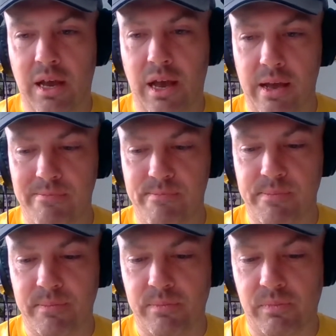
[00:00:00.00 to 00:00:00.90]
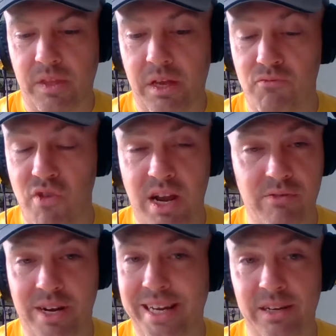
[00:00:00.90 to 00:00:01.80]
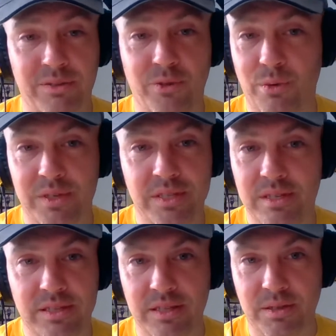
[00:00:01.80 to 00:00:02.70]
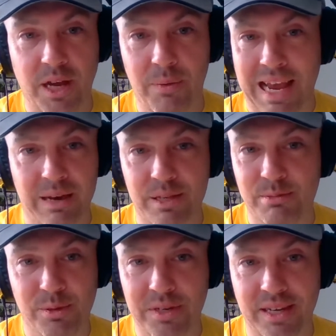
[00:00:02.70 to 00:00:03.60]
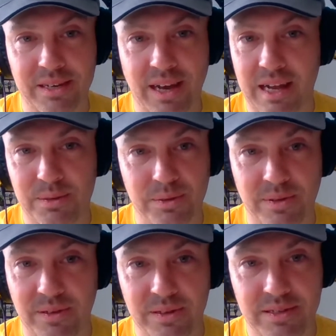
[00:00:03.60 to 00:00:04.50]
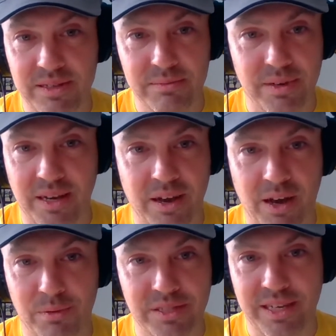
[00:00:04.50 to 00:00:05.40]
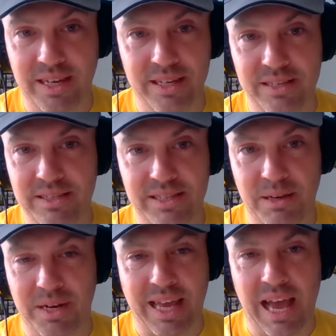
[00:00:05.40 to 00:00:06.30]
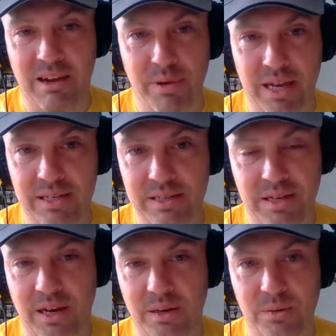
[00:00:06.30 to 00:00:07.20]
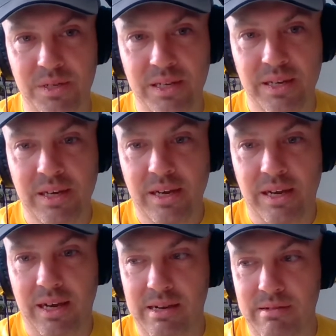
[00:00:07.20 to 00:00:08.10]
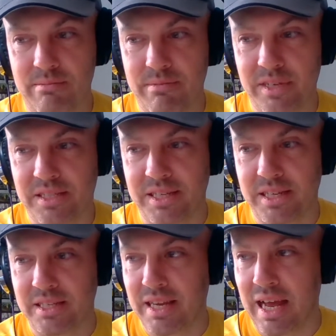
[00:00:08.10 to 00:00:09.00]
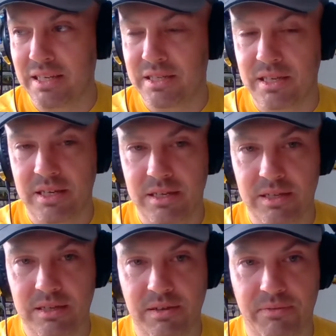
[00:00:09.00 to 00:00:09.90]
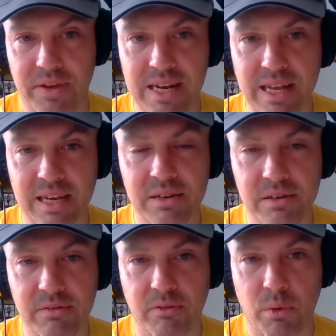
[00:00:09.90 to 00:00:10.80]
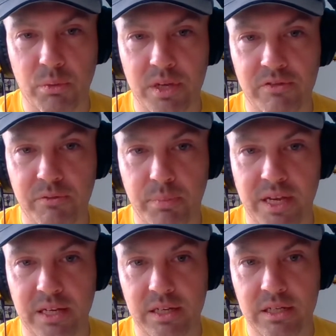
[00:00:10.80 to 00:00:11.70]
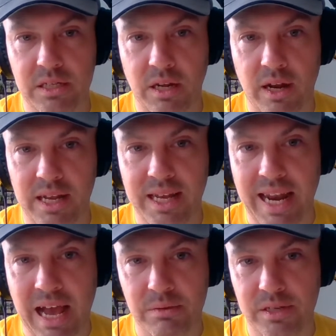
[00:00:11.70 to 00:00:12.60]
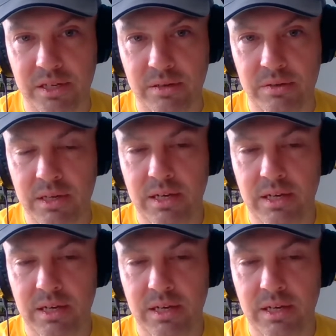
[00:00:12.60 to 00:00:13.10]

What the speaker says: I really didn't look forward to going out this morning at all. My heart wasn't in it. Didn't want to get out of bed. It's cold. It's a detached feeling for what we've been slightly allowed to do,